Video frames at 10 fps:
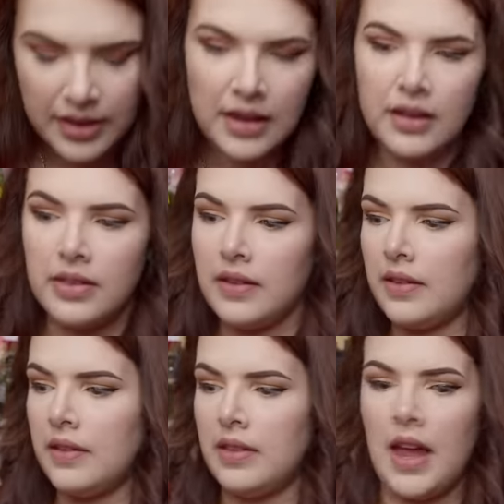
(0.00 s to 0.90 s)
think this
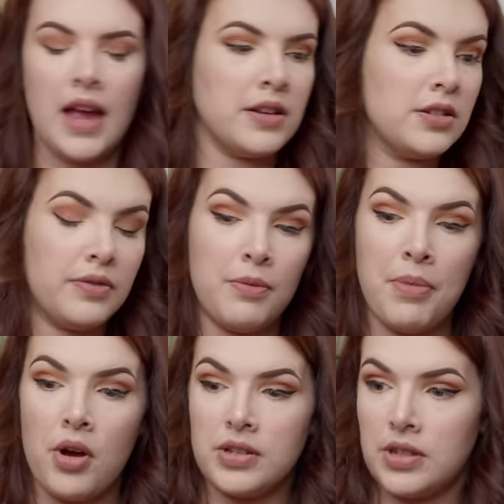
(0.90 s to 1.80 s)
is the end of the
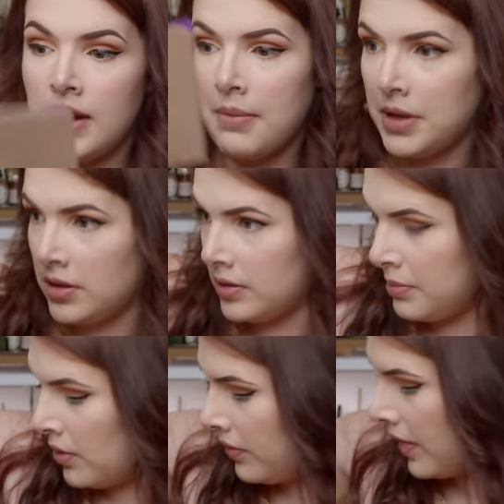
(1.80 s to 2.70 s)
box, so let me just move